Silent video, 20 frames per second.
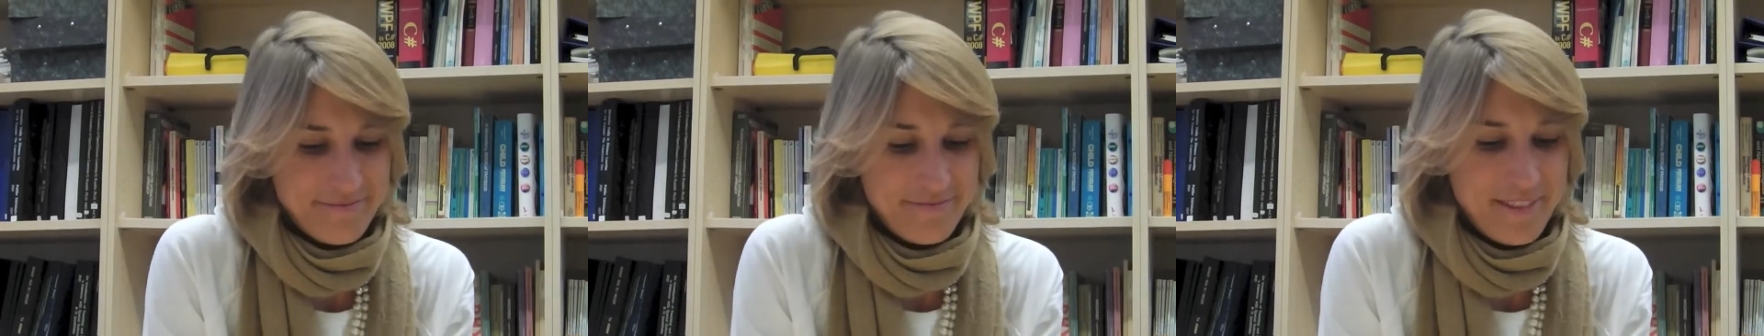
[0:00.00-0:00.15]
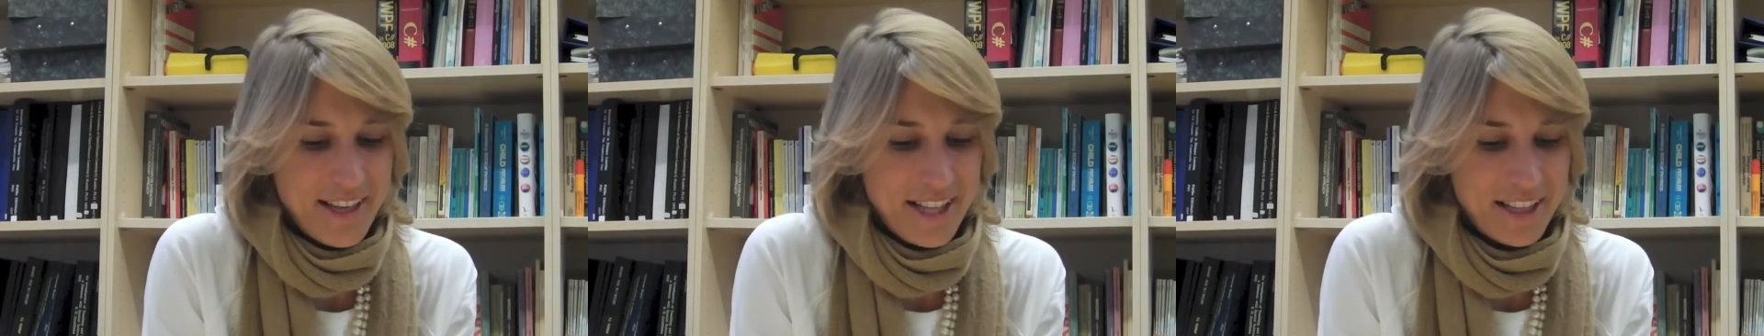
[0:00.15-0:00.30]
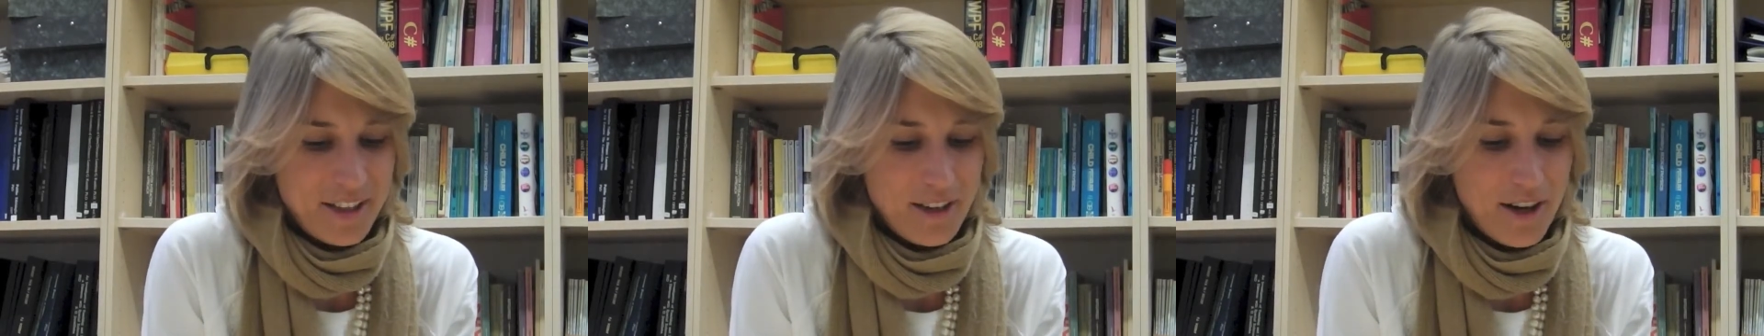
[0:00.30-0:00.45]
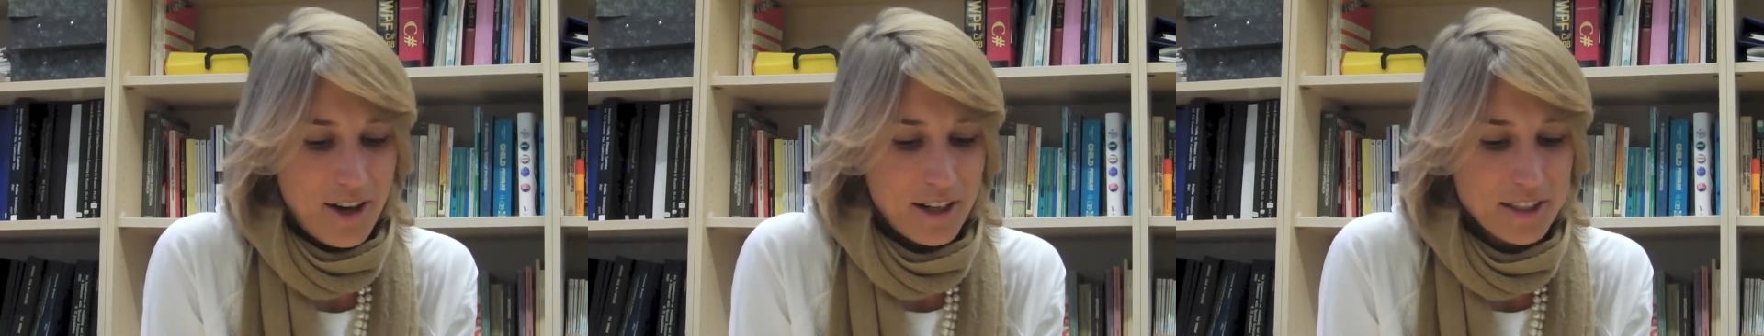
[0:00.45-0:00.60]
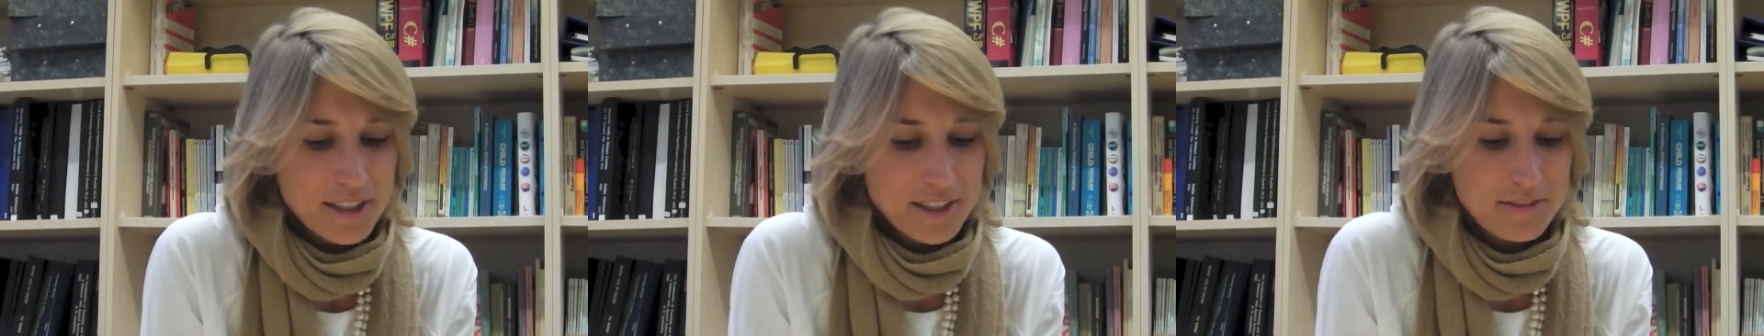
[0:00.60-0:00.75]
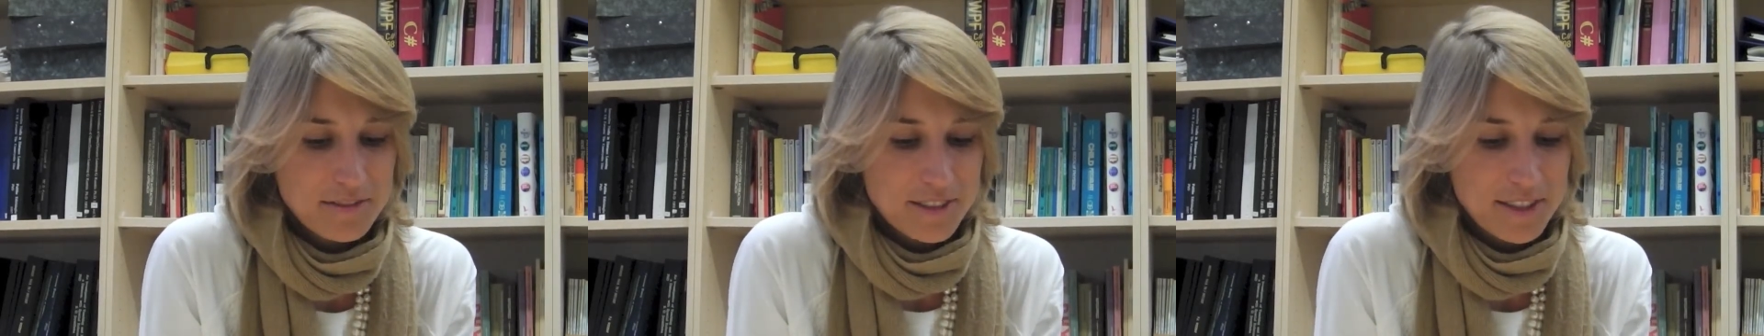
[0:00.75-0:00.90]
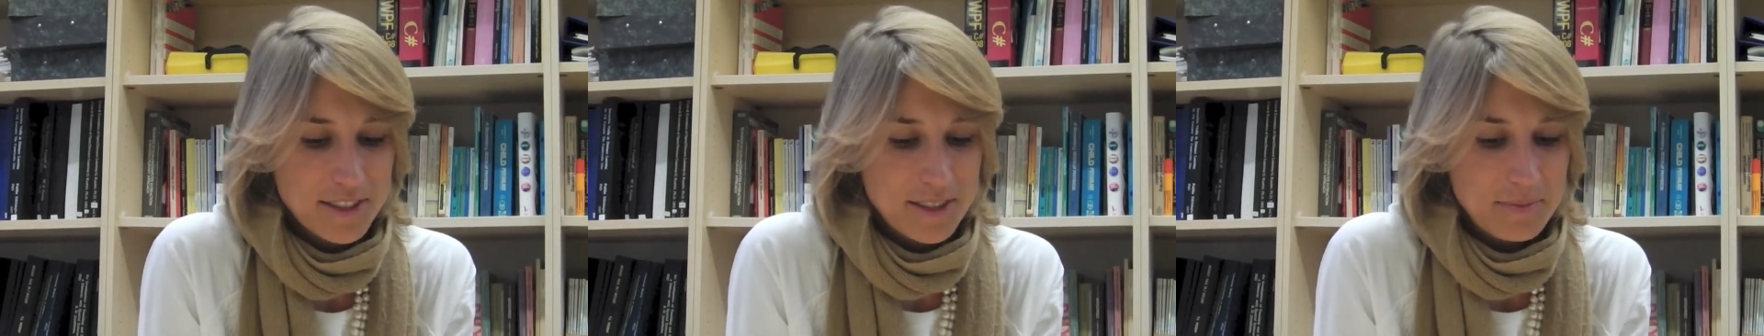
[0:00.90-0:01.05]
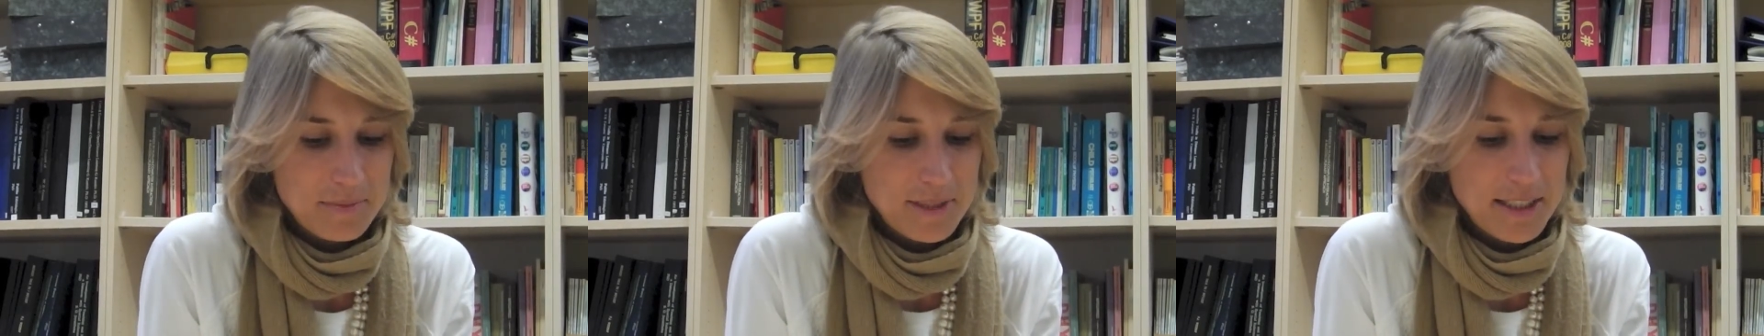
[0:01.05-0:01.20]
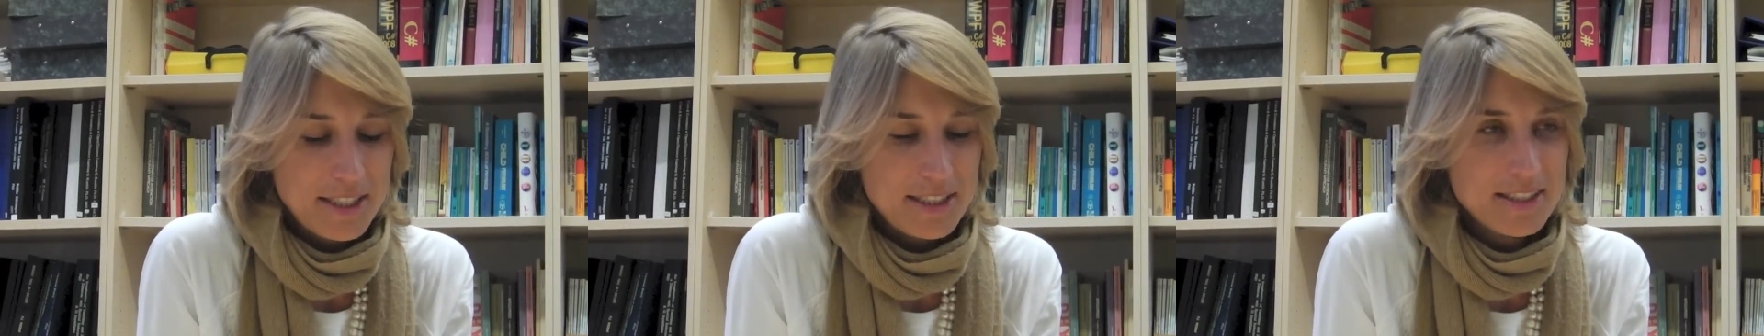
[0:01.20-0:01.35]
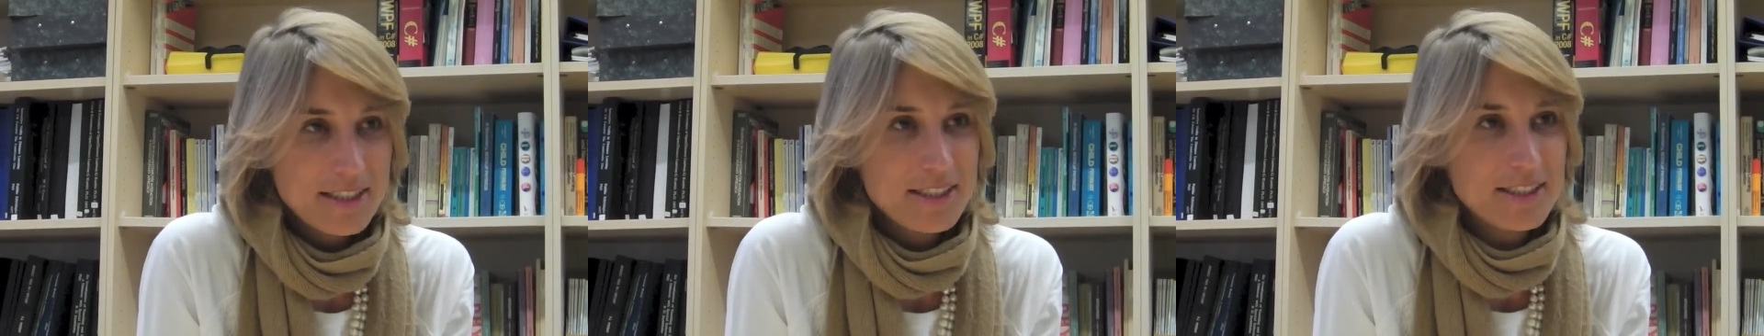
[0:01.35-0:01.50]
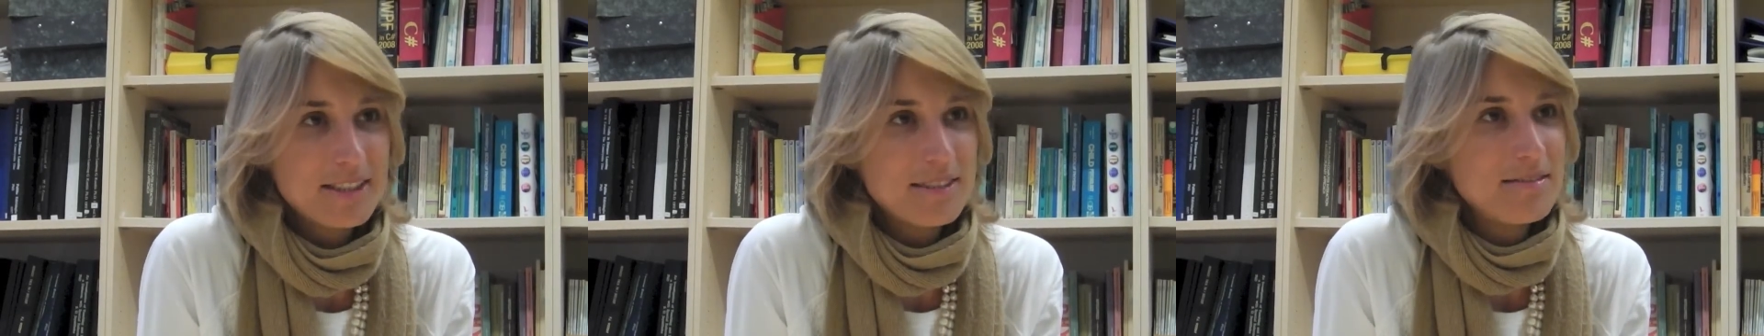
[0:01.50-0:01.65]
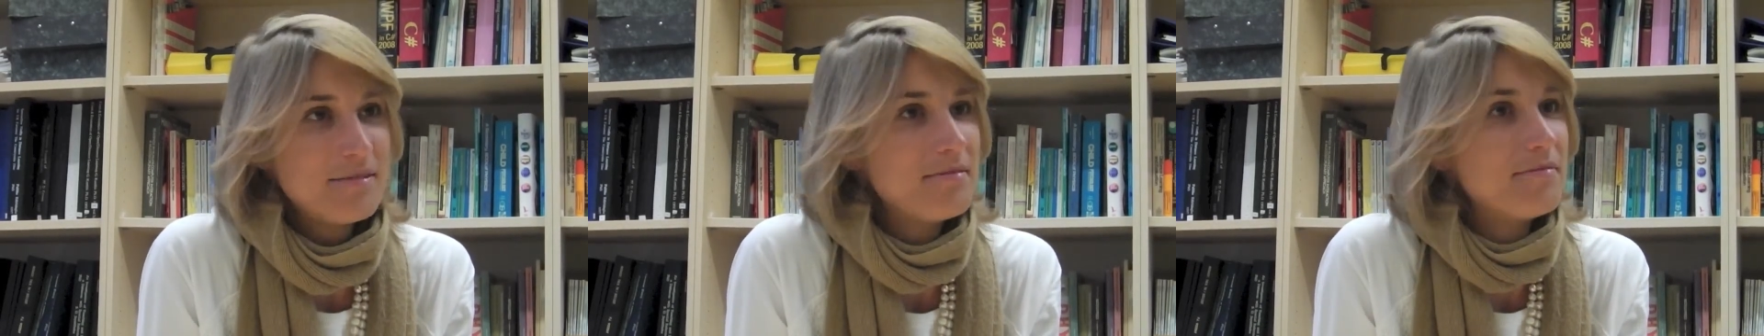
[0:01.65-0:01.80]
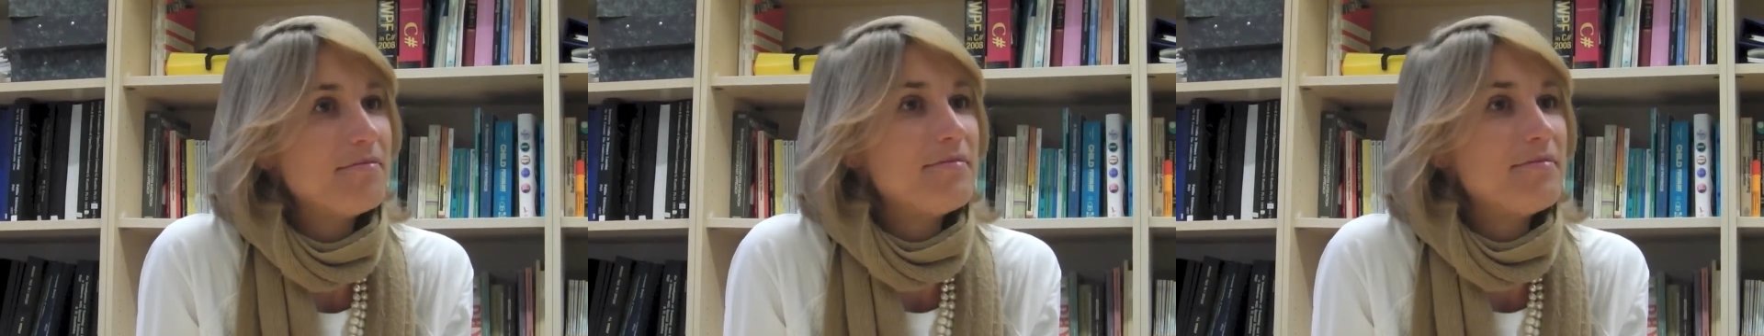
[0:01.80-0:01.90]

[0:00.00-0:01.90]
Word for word: at the heart of it, it means